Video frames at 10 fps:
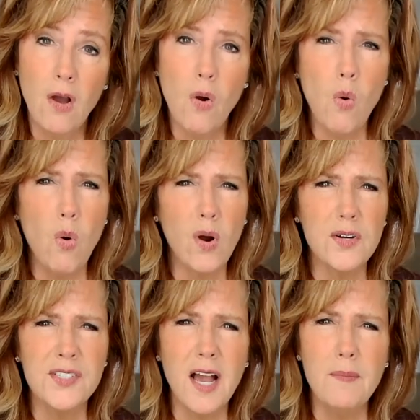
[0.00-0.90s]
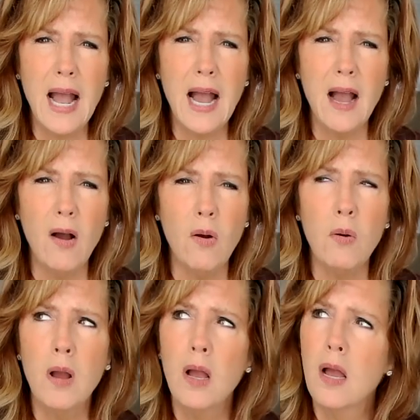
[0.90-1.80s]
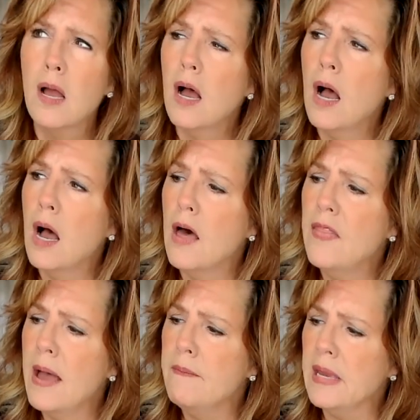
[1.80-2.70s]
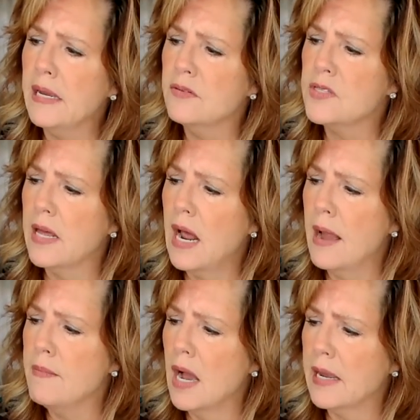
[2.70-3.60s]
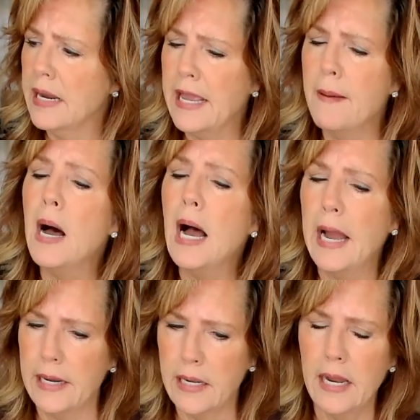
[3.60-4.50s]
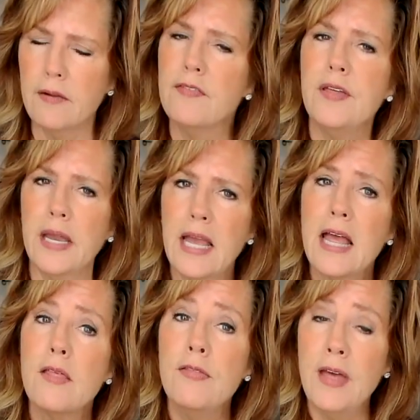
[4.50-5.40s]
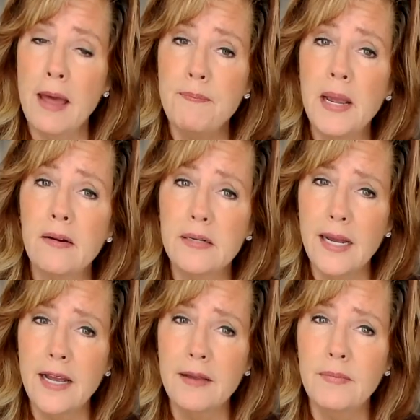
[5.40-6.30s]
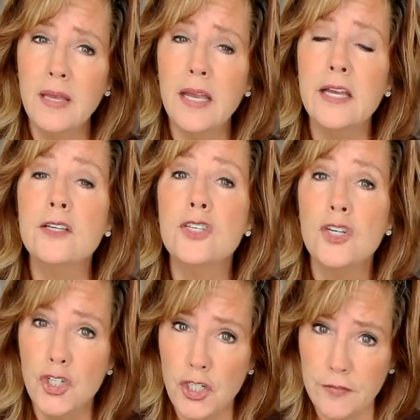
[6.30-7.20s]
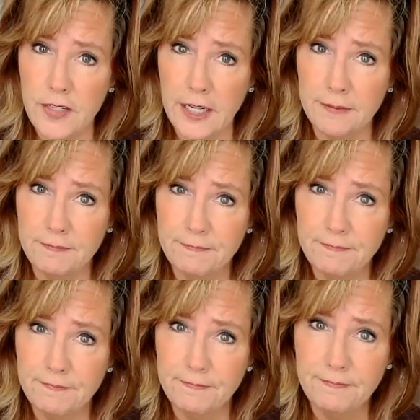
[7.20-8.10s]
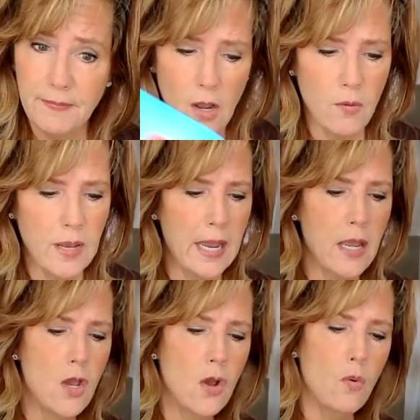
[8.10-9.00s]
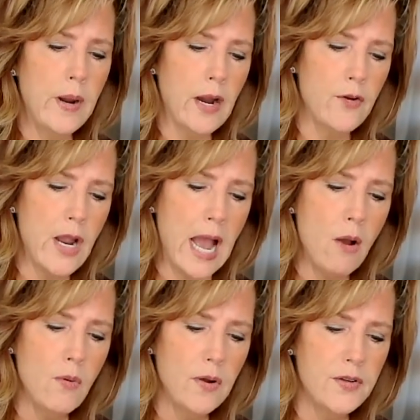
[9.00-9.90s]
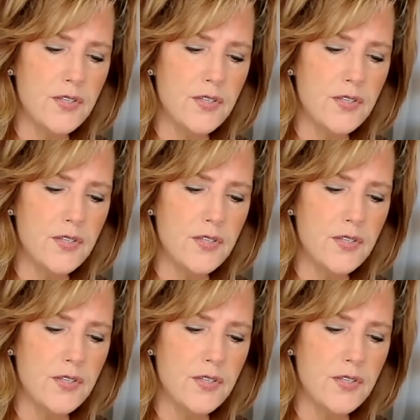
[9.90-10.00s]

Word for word: or somehow uh, that means that I'm not going to get mine kind of thing. That paradigm is shifting. Okay? We are now going to